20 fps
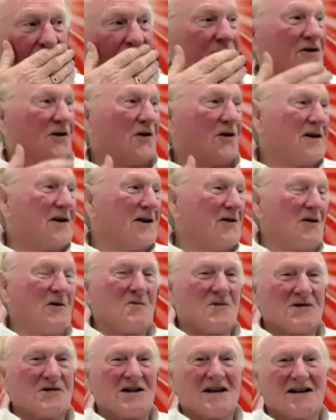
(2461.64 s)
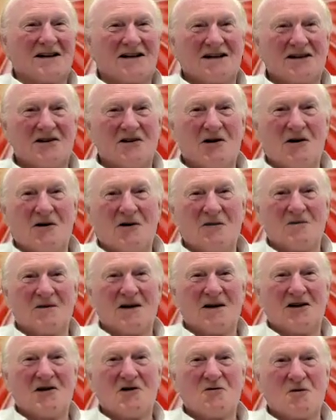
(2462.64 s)
99% of the time
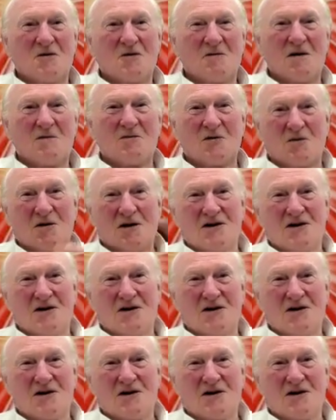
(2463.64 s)
that you remember when